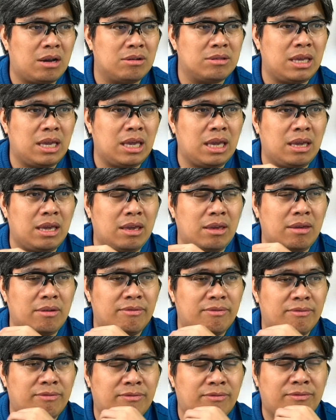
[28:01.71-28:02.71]
they,
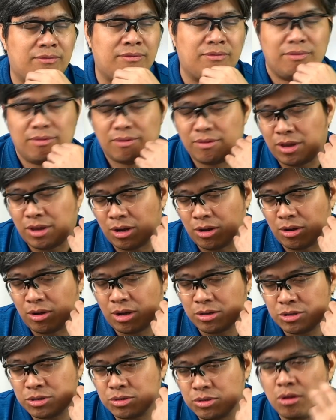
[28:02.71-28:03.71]
you know,
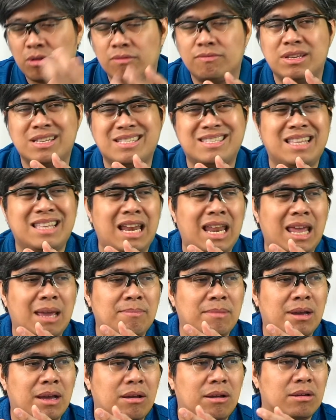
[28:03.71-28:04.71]
solve this
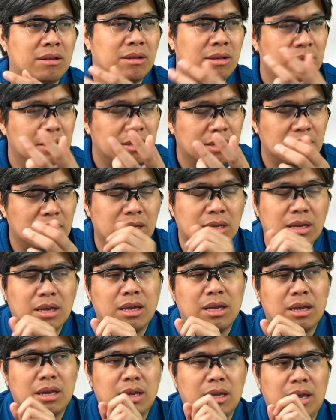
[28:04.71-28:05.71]
dilemma,
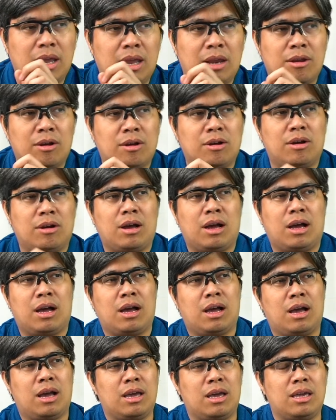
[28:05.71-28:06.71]
you know,
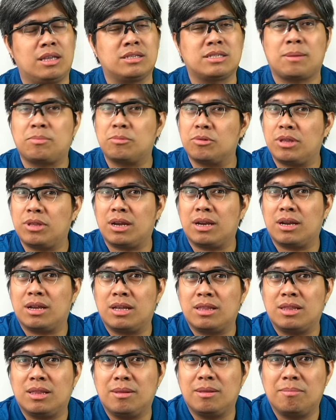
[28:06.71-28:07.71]
it's up to their
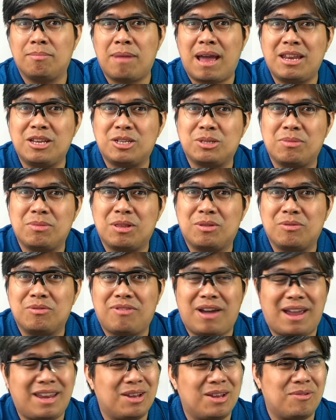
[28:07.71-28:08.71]
management to
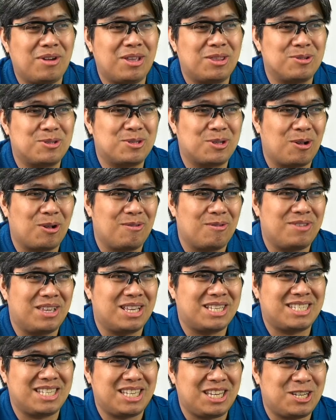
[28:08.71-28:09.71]
find a way to solve
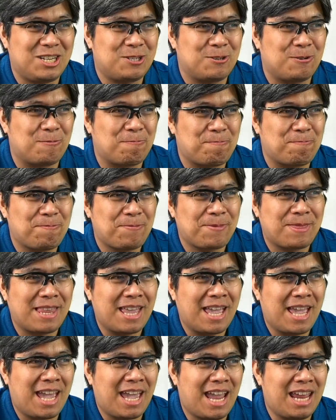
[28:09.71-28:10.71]
this issue.
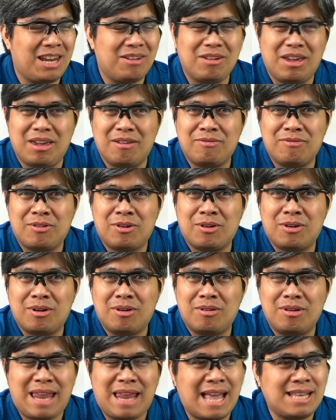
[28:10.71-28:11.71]
Anyway, for
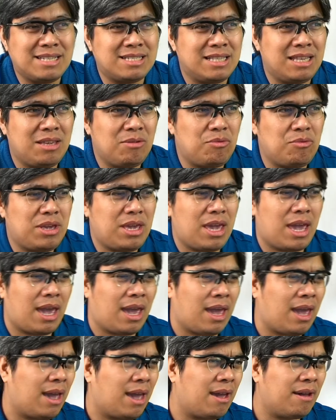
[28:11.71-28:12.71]
lastly, we
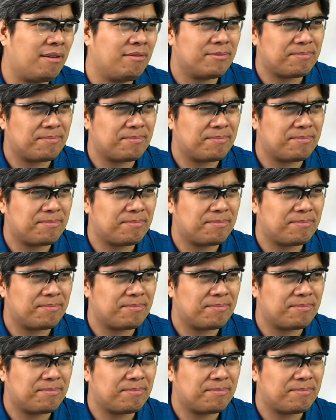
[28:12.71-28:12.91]
have